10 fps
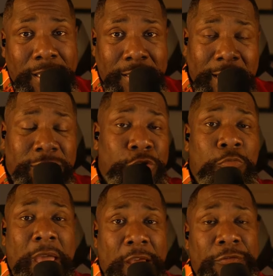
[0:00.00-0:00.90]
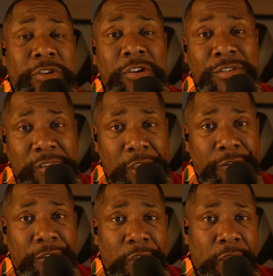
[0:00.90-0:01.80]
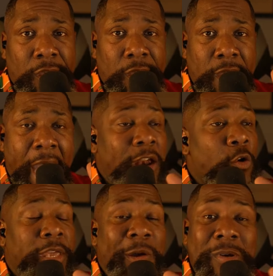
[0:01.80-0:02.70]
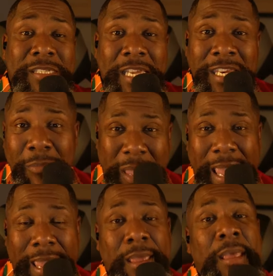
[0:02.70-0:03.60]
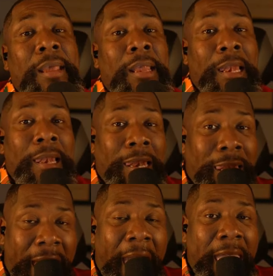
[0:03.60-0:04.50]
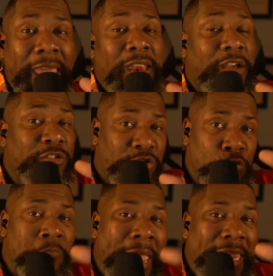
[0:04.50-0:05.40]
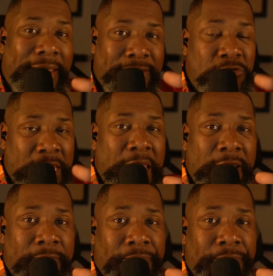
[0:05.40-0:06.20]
that you made for yourself. I don't care what's in the bed. Lie in it because you made it, okay?